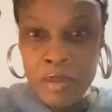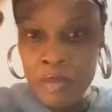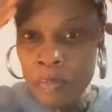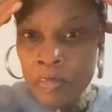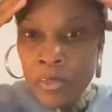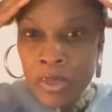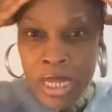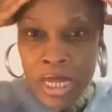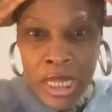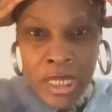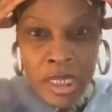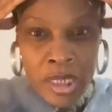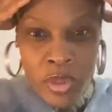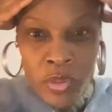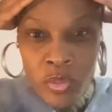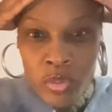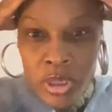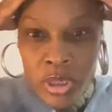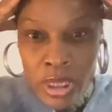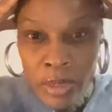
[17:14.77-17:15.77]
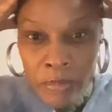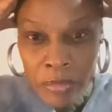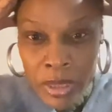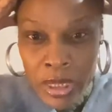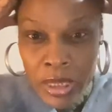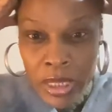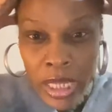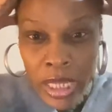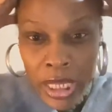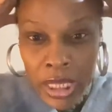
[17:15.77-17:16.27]
But I can do something
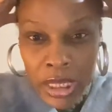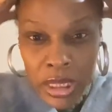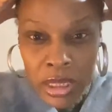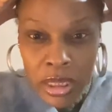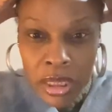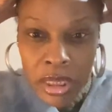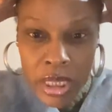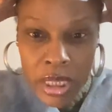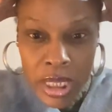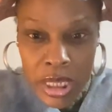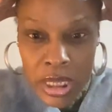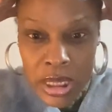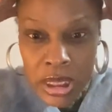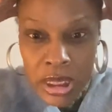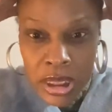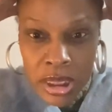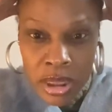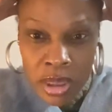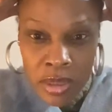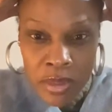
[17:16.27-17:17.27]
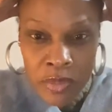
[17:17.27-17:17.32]
like this.